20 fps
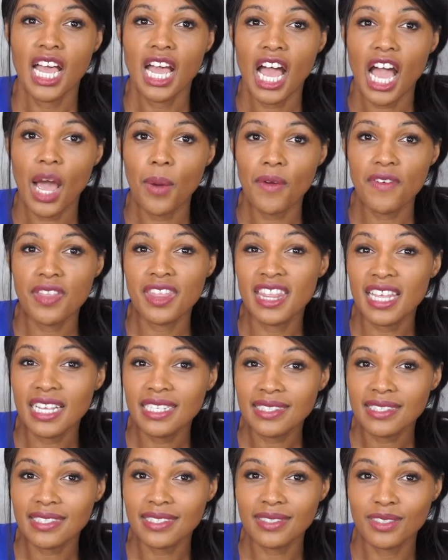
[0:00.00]
However,
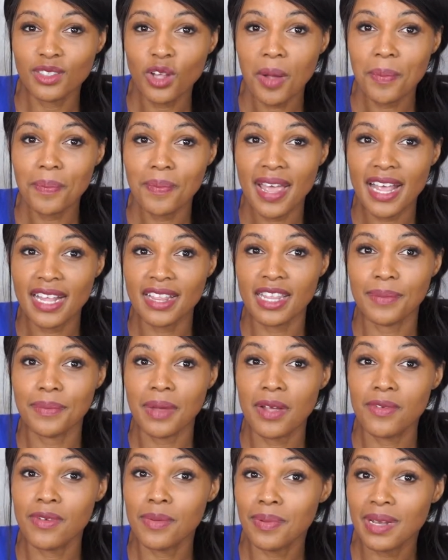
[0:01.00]
this does not make them
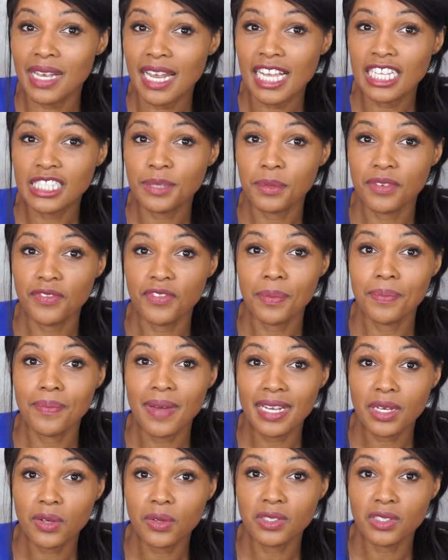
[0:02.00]
a replacement for
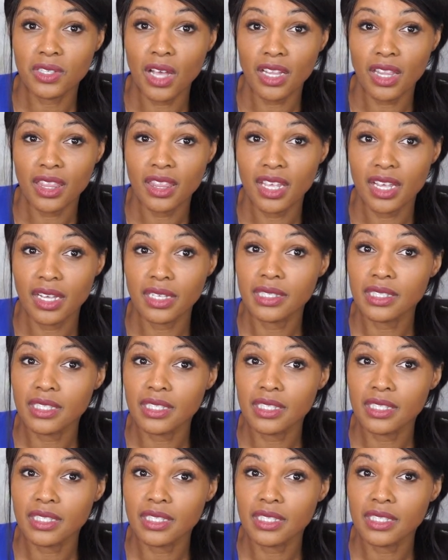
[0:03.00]
medical side of things.